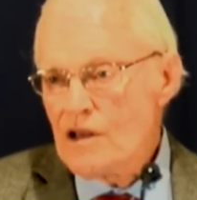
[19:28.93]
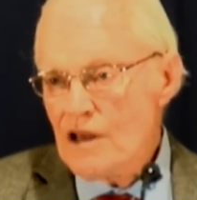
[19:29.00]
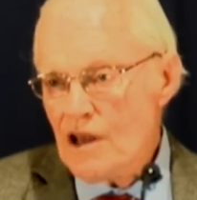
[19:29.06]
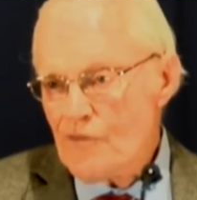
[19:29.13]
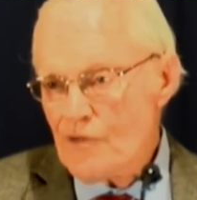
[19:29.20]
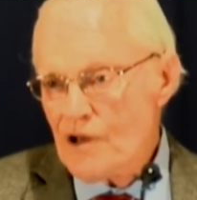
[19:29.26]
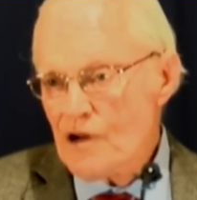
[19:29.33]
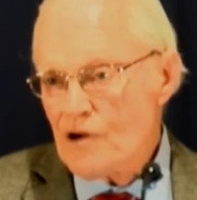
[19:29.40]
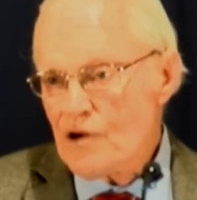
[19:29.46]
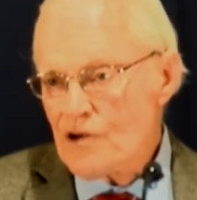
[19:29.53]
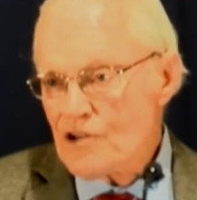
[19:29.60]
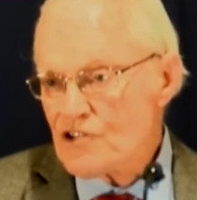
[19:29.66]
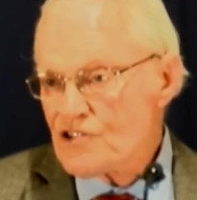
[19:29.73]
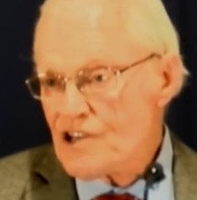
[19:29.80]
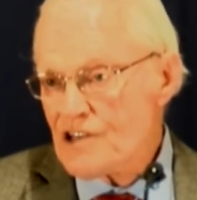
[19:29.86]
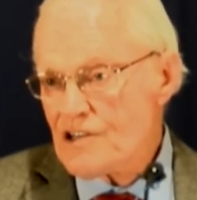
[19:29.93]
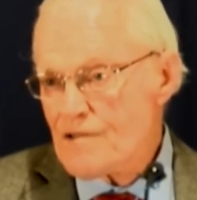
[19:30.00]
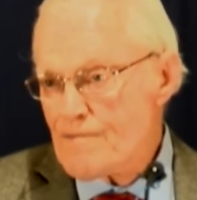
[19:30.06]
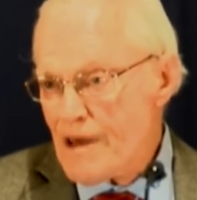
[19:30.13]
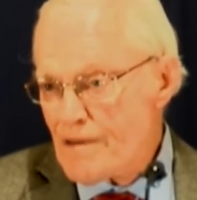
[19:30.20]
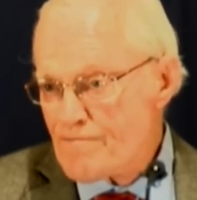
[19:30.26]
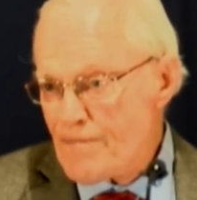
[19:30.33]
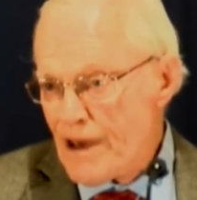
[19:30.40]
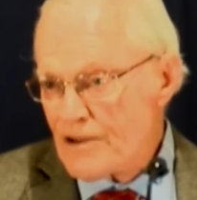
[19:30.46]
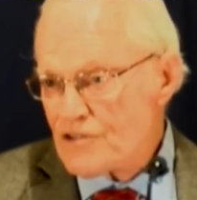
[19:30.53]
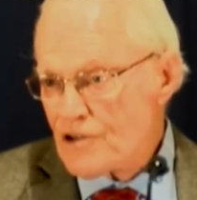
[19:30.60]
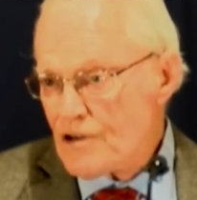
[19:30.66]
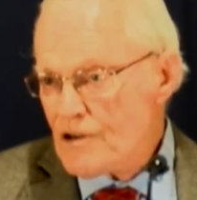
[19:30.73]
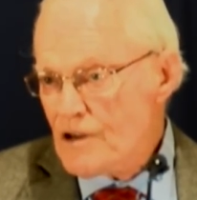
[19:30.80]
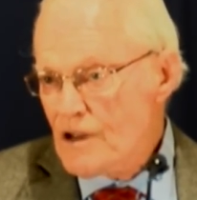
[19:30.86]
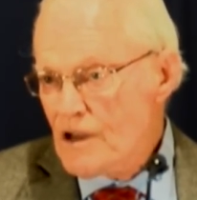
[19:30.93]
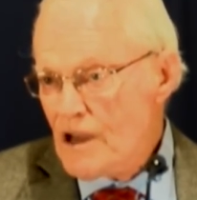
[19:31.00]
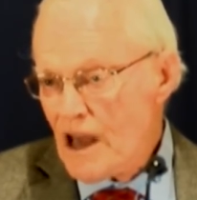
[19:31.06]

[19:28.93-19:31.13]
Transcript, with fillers: if we learn to see the big picture